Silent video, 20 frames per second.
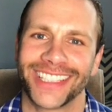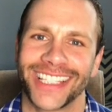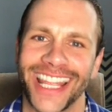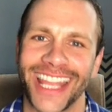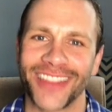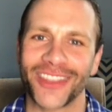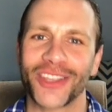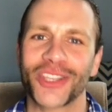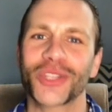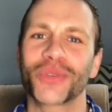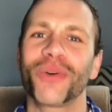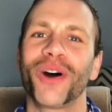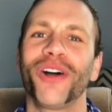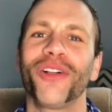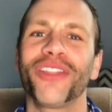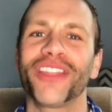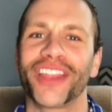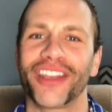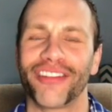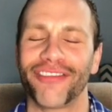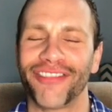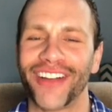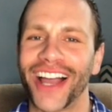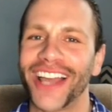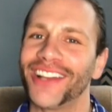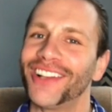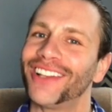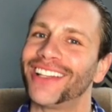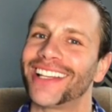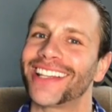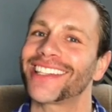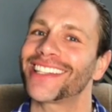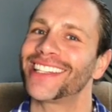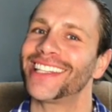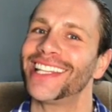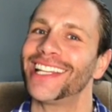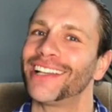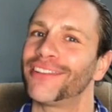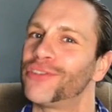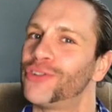And the 12th and final
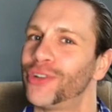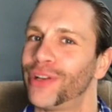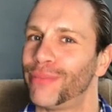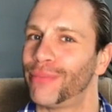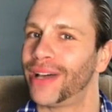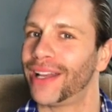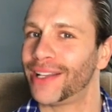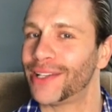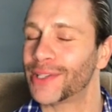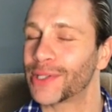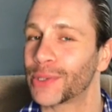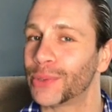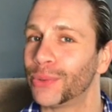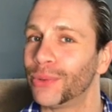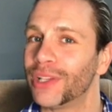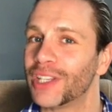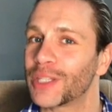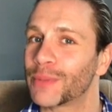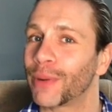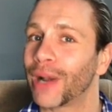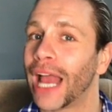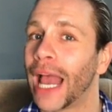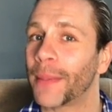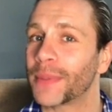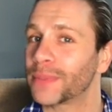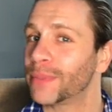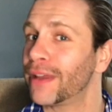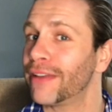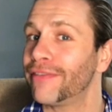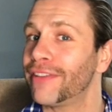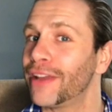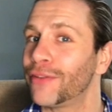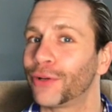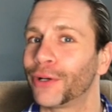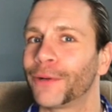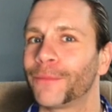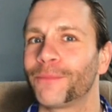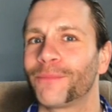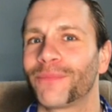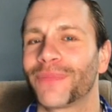lesson of DreamBody School is perhaps my
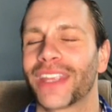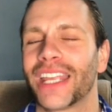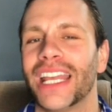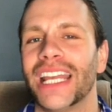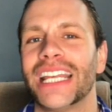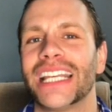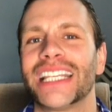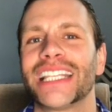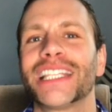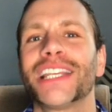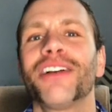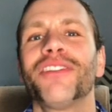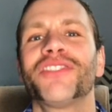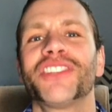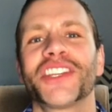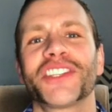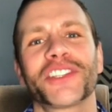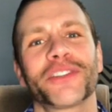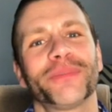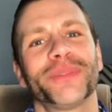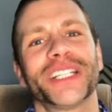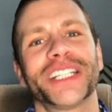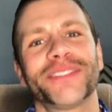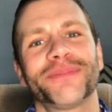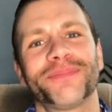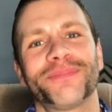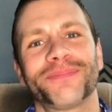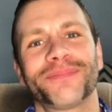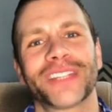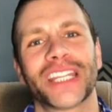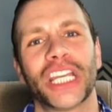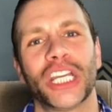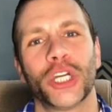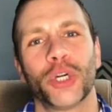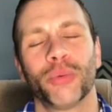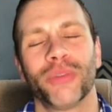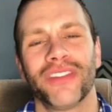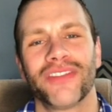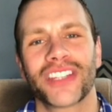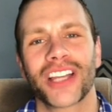favorite, self-discipline.
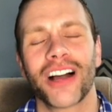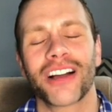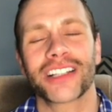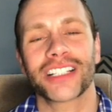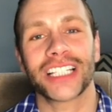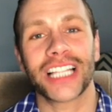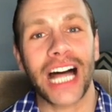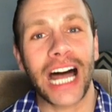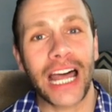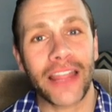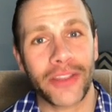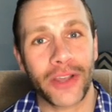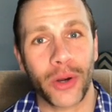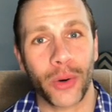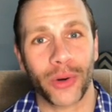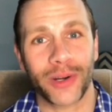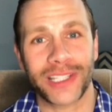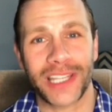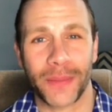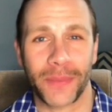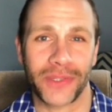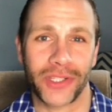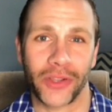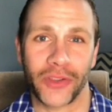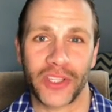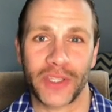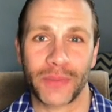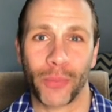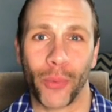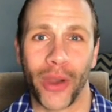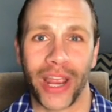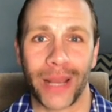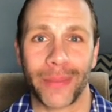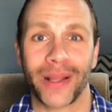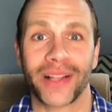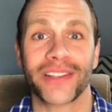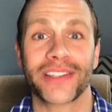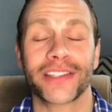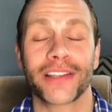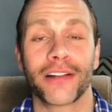We've talked a lot in the course up until this point
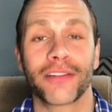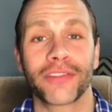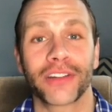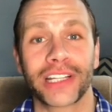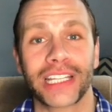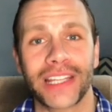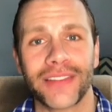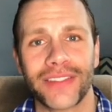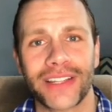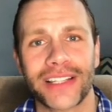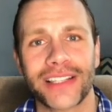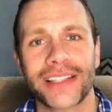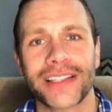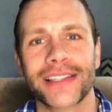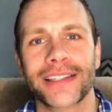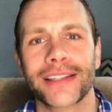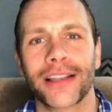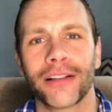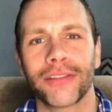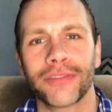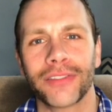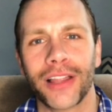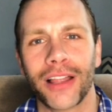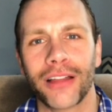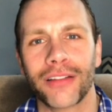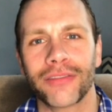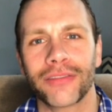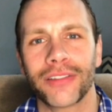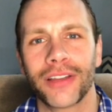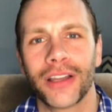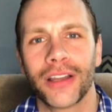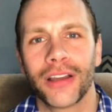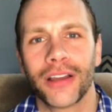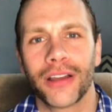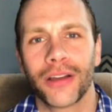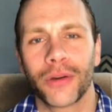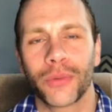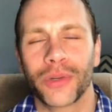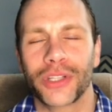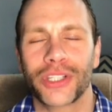about self-forgiveness and self-love,
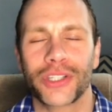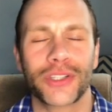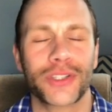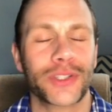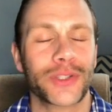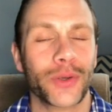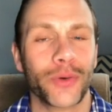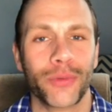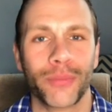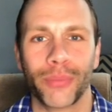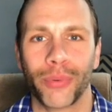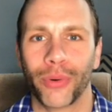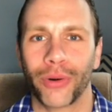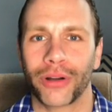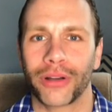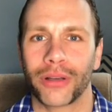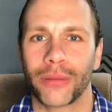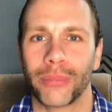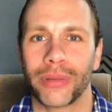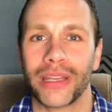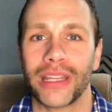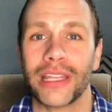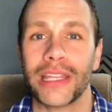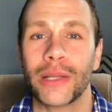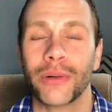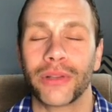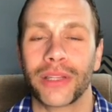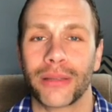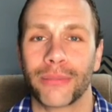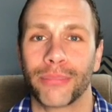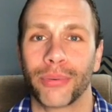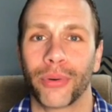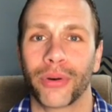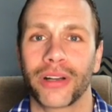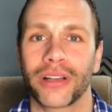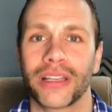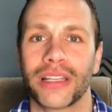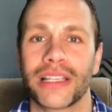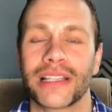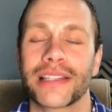which is so important, but equally
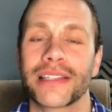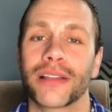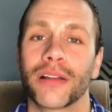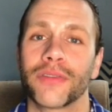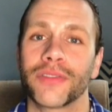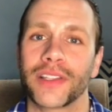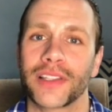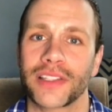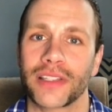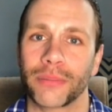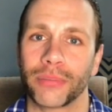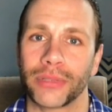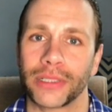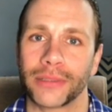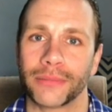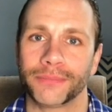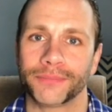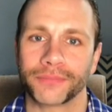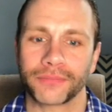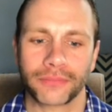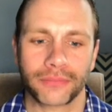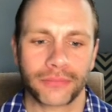important is self-discipline.